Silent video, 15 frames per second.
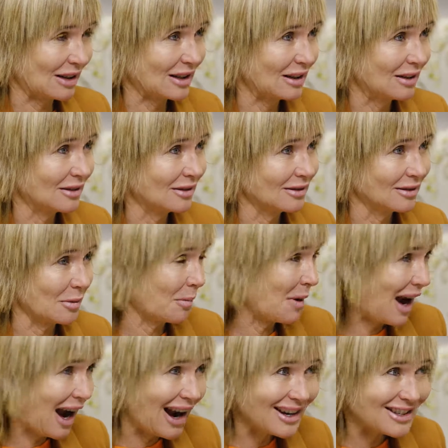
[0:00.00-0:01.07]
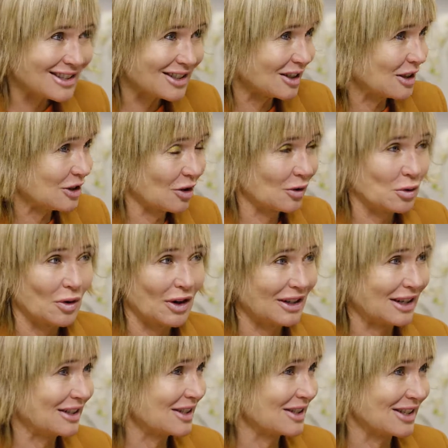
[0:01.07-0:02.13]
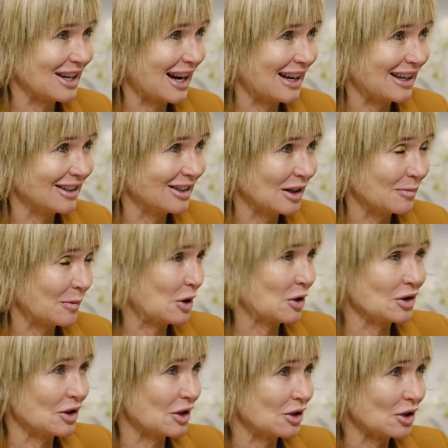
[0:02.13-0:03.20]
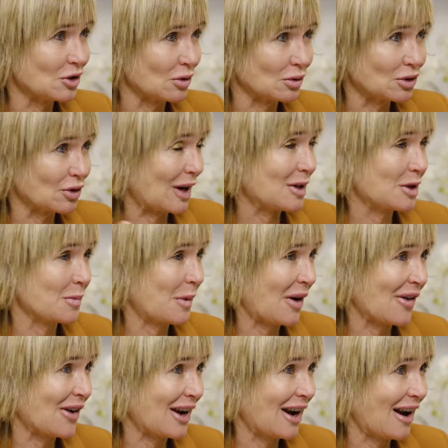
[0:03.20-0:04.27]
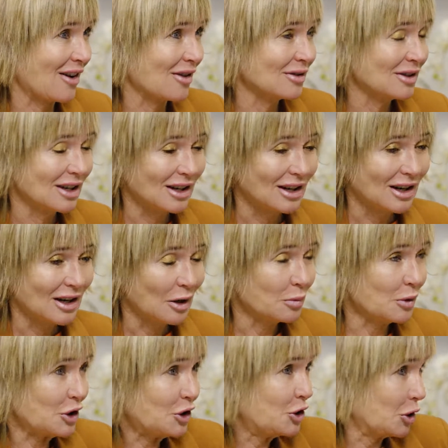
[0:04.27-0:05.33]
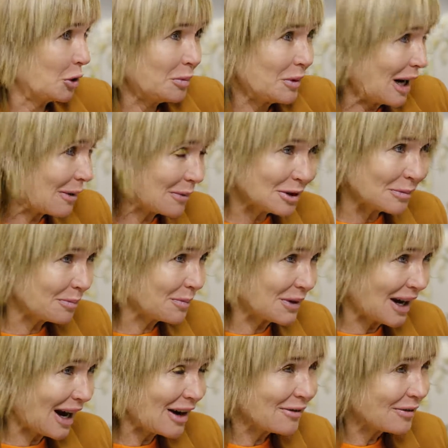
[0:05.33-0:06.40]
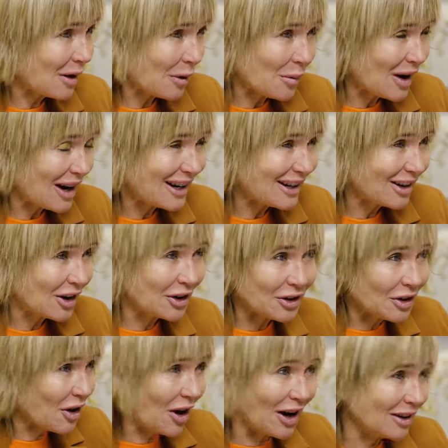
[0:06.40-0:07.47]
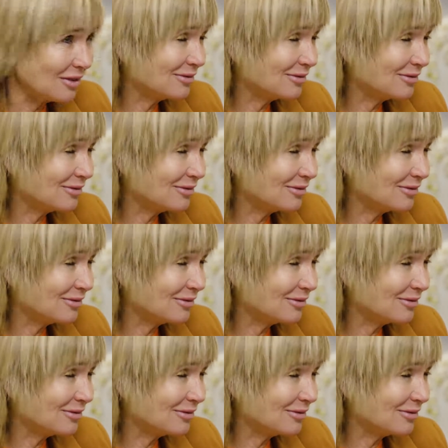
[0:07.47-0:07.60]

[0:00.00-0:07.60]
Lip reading: stuck in the past. I don't quite understand that because this is all transparent now, we should be able to behave that way. I don't know.